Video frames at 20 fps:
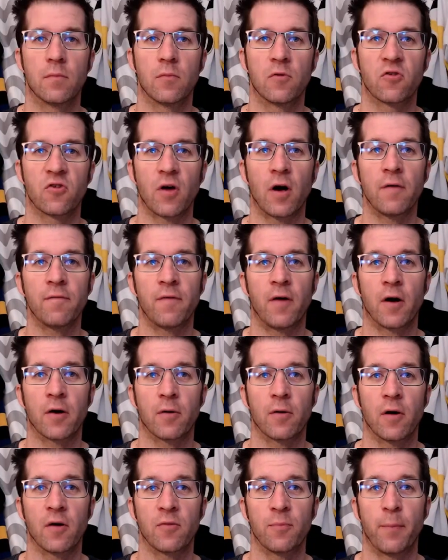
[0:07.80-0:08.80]
Scott
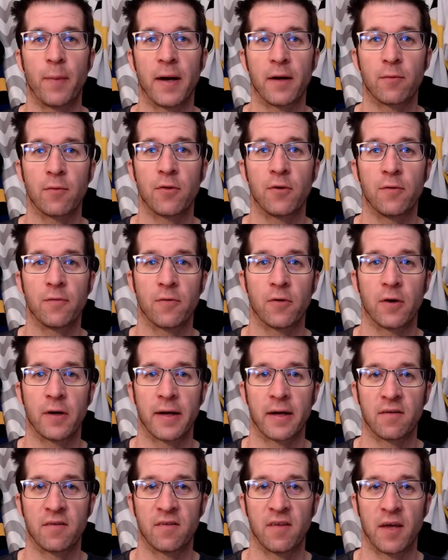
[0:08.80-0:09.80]
Baccarat, back with you for our
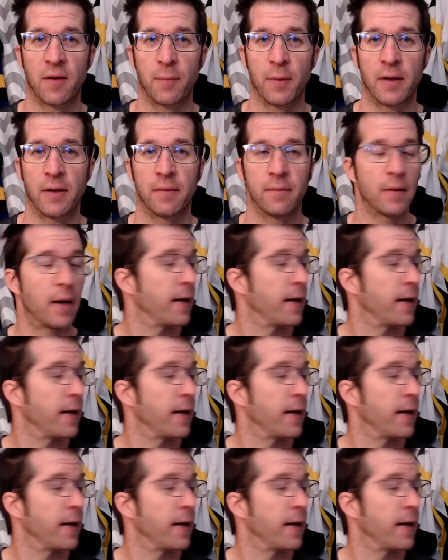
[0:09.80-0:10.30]
next segment.